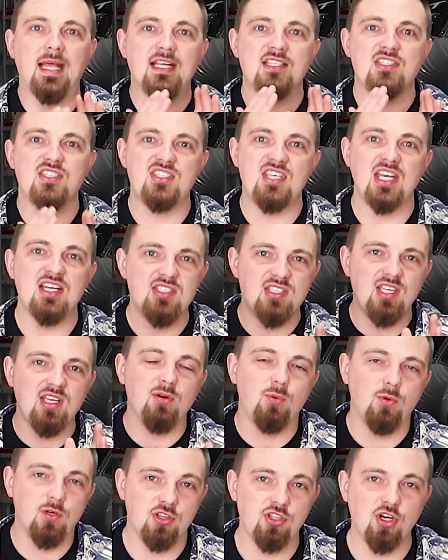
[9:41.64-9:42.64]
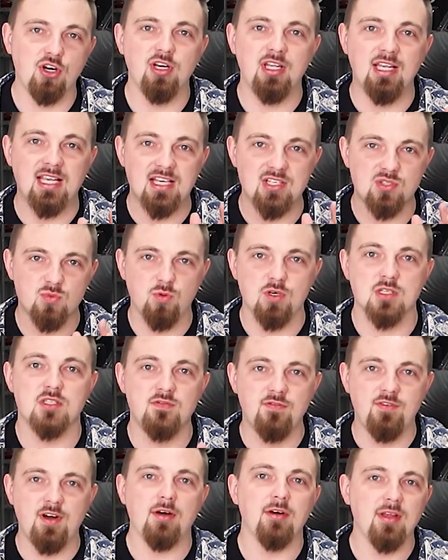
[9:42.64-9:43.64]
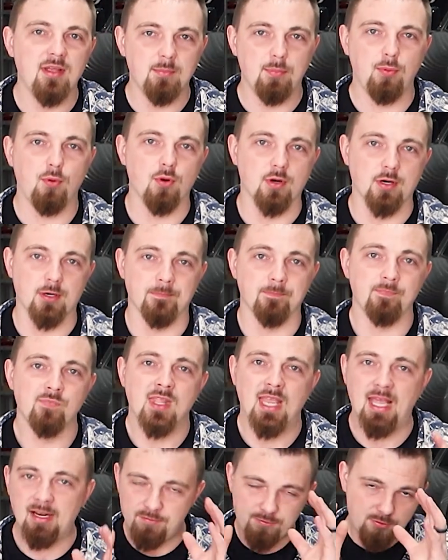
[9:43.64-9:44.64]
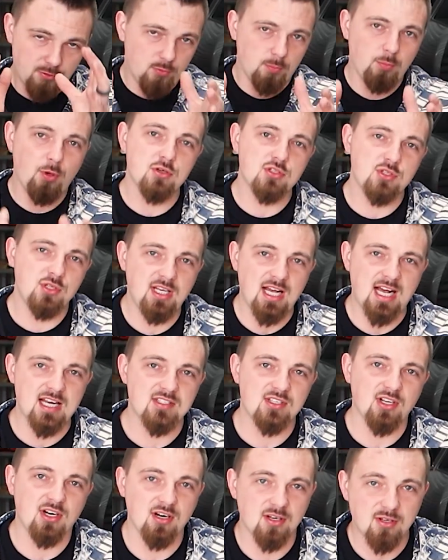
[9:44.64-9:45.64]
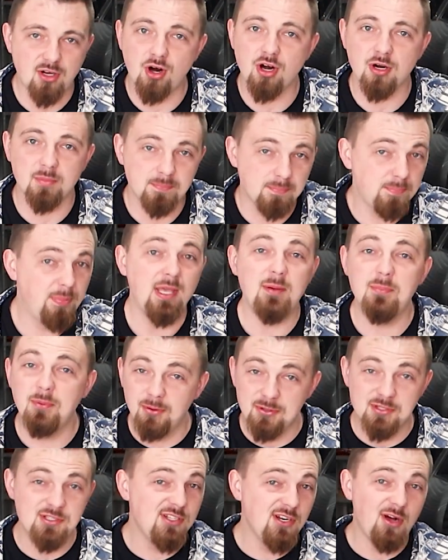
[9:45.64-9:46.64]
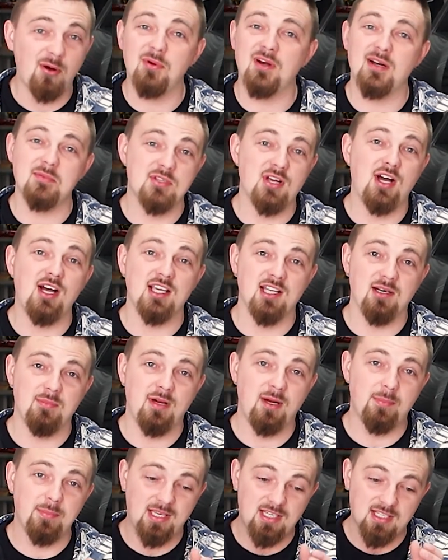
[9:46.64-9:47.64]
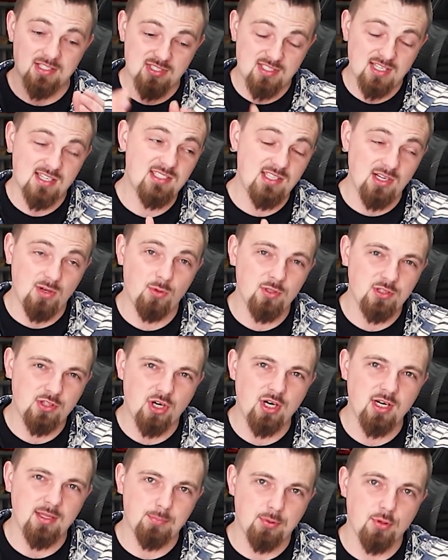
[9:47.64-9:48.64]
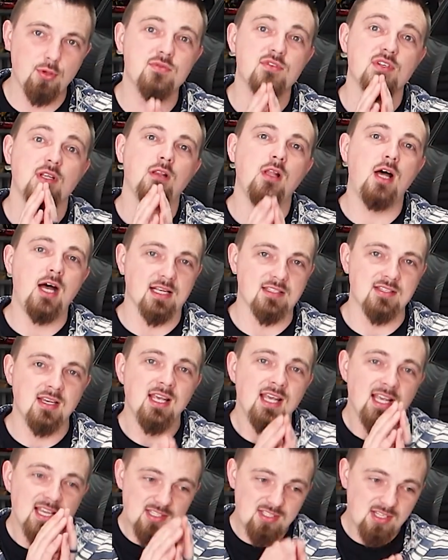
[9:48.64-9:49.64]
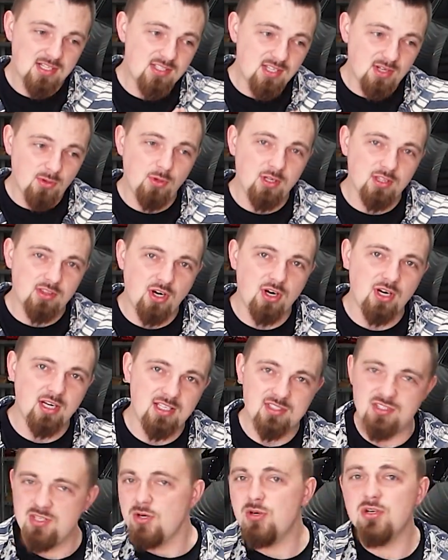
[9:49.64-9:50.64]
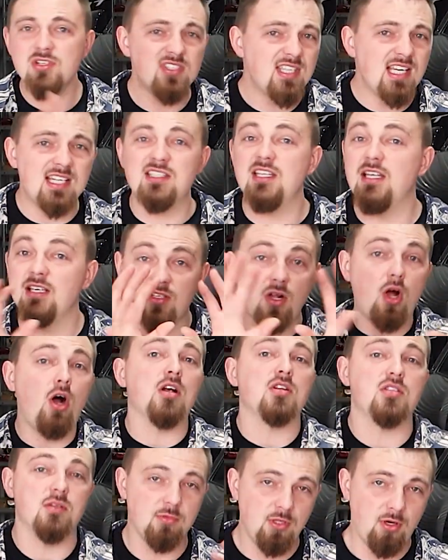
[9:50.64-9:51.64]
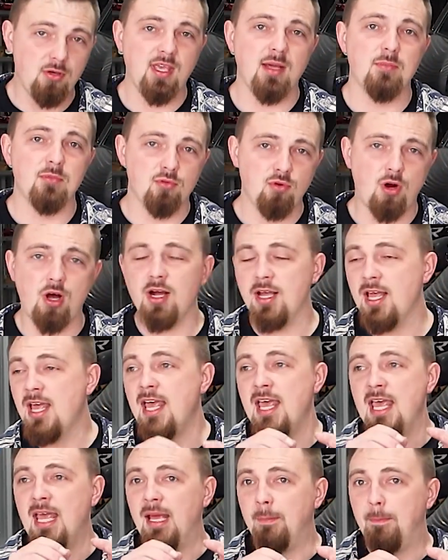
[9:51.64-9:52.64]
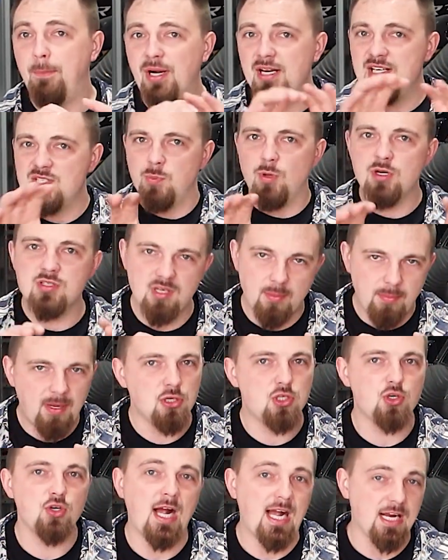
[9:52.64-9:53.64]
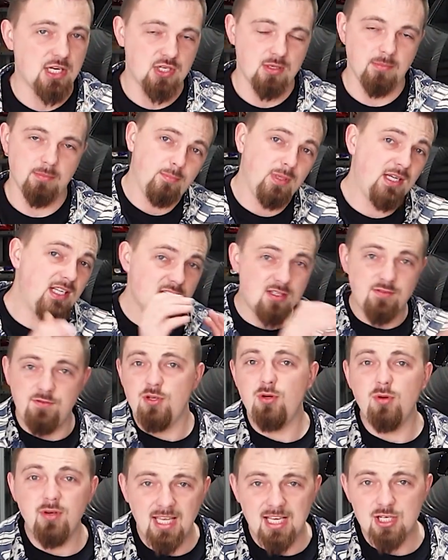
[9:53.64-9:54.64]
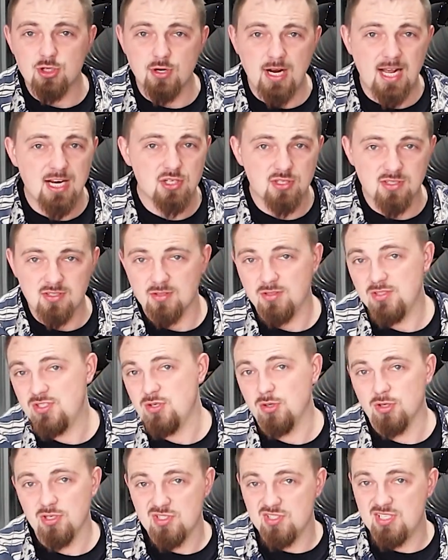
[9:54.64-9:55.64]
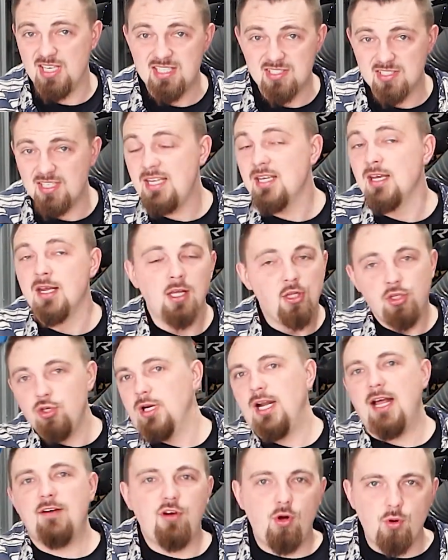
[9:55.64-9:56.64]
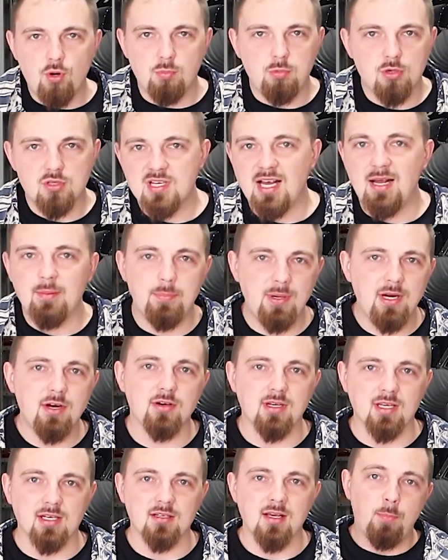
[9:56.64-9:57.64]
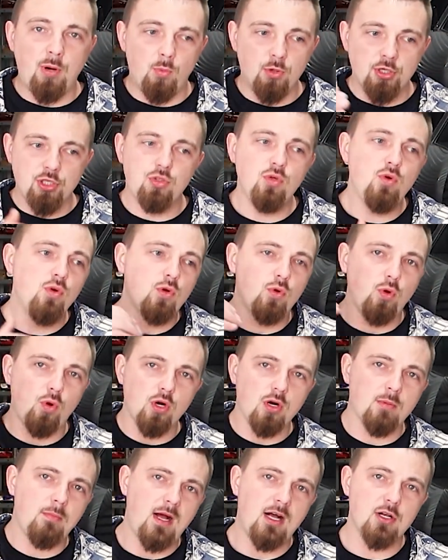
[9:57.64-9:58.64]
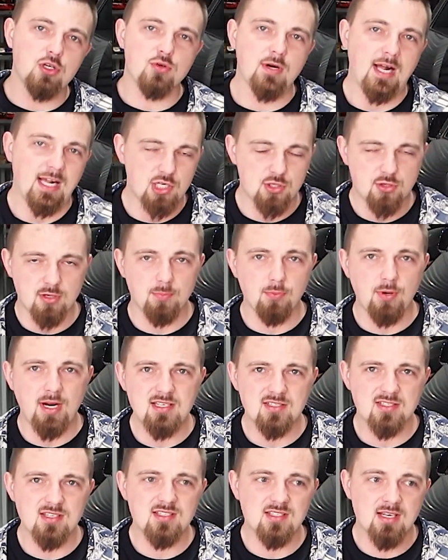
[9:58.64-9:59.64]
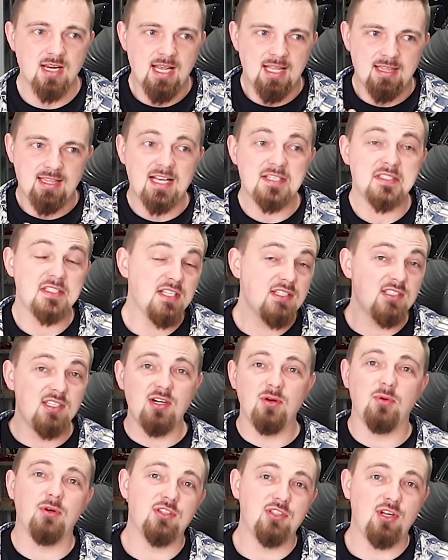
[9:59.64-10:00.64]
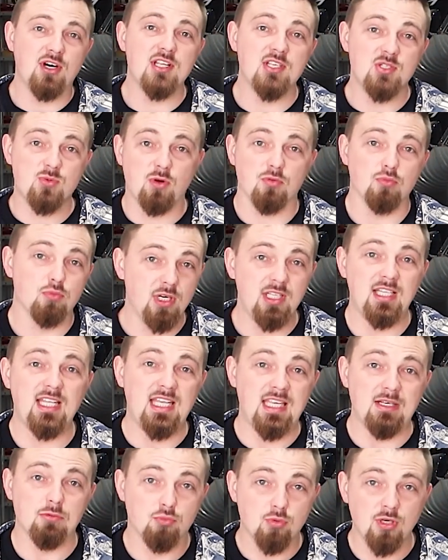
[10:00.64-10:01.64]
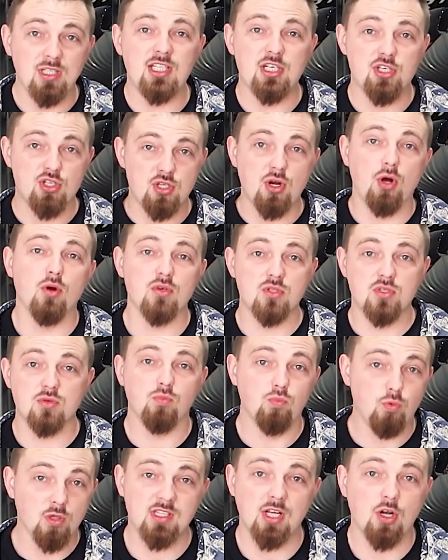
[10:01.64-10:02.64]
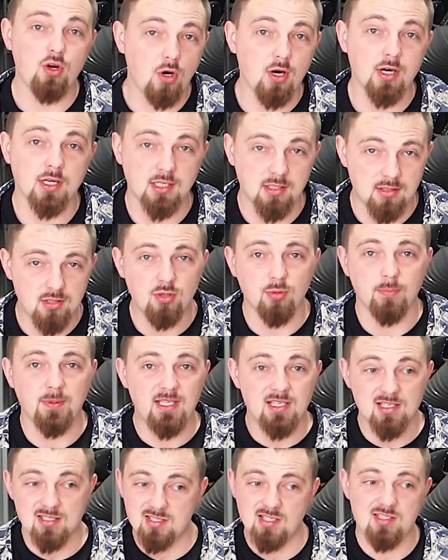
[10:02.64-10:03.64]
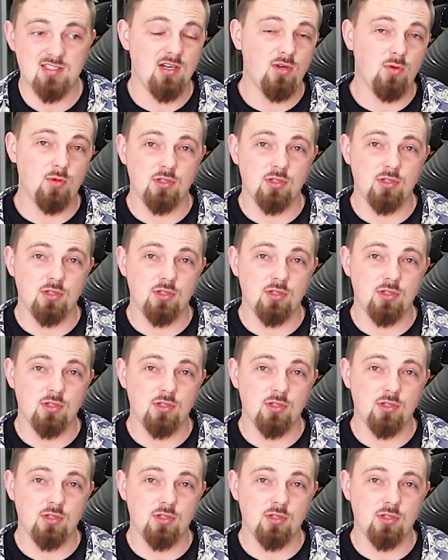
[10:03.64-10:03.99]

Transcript: 60 to 130 is what's very important. And for most of you guys that are car people, you know what I'm talking about, because 60 to 130 proves a lot. 60 to 130, 0 to 60 is awesome, don't get me wrong. but it's mostly about traction. Because if you don't get in traction 0 to 60, you're gonna have a horrible time, period. But when you're doing quarter-mile drag strip races, that 60 to 130 is what really shows what the car can do. Because 60 to